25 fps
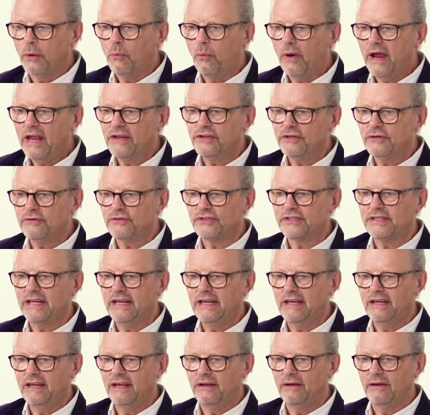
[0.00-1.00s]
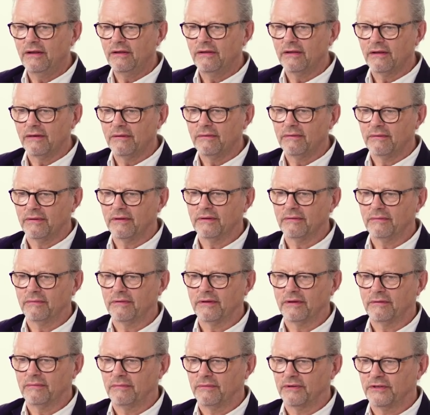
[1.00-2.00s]
where do you see the, the,
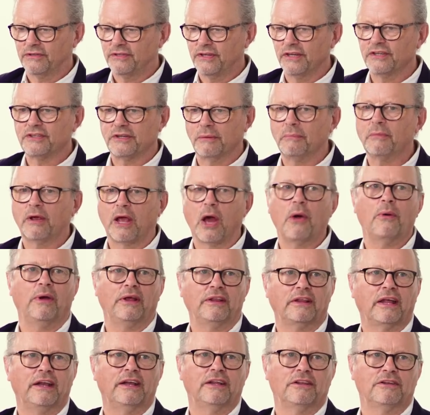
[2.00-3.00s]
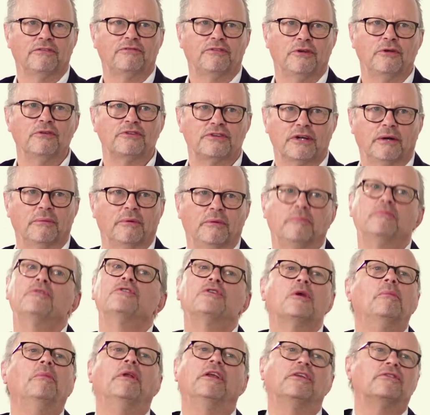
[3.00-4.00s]
the, the system going then in the future? I mean,
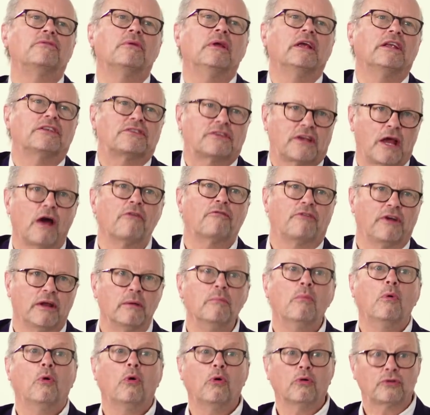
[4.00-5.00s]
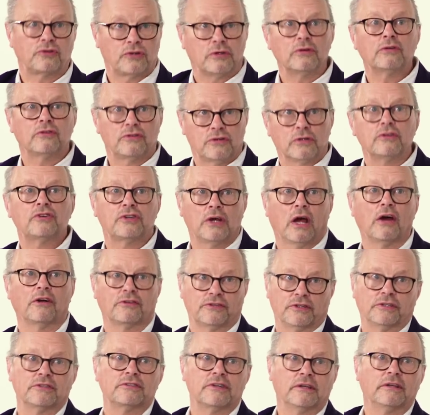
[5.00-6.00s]
presumably it's covering more yeah.
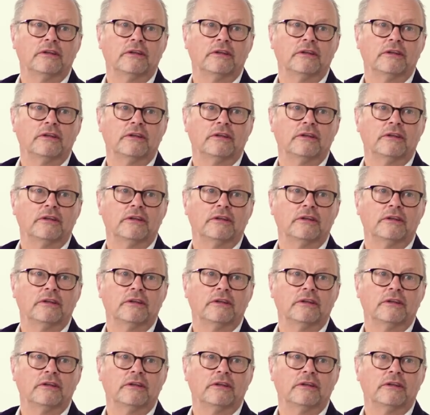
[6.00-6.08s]
chargers.